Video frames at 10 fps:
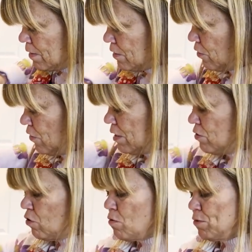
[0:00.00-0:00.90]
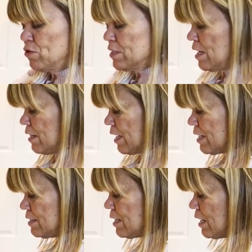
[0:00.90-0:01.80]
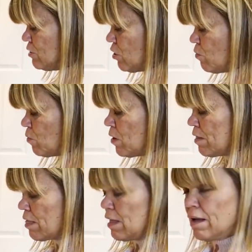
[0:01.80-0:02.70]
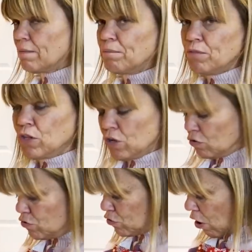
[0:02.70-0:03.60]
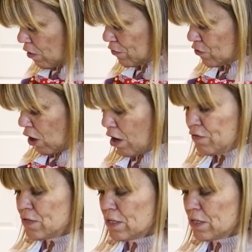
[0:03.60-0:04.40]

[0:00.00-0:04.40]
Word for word: So these are almost done. Like I said, I don't want them, you know, soft. I